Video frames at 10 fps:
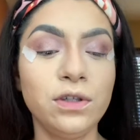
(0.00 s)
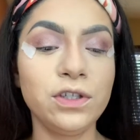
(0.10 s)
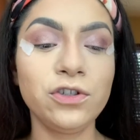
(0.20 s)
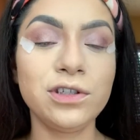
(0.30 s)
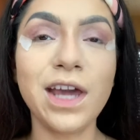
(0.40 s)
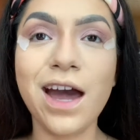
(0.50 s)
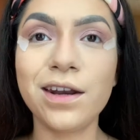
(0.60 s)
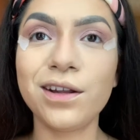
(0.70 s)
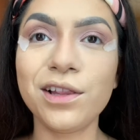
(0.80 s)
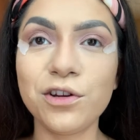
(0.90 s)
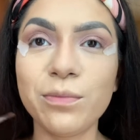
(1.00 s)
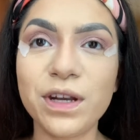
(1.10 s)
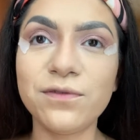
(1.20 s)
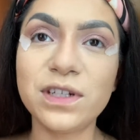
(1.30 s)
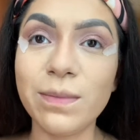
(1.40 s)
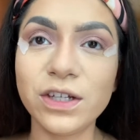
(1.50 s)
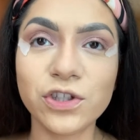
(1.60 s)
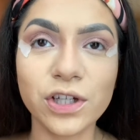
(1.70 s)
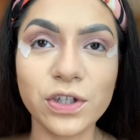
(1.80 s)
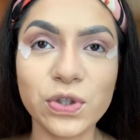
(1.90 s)
this just added a little bit of
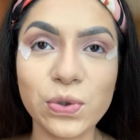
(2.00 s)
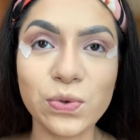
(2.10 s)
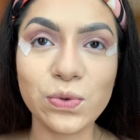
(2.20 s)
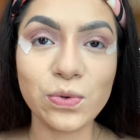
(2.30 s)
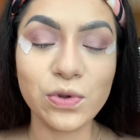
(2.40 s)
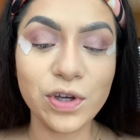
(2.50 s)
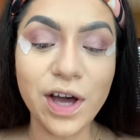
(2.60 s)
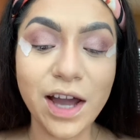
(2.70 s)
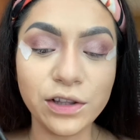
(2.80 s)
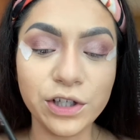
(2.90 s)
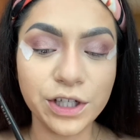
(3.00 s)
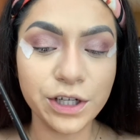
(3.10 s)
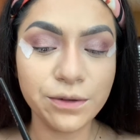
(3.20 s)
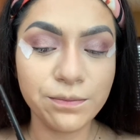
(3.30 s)
dimension to the eye look.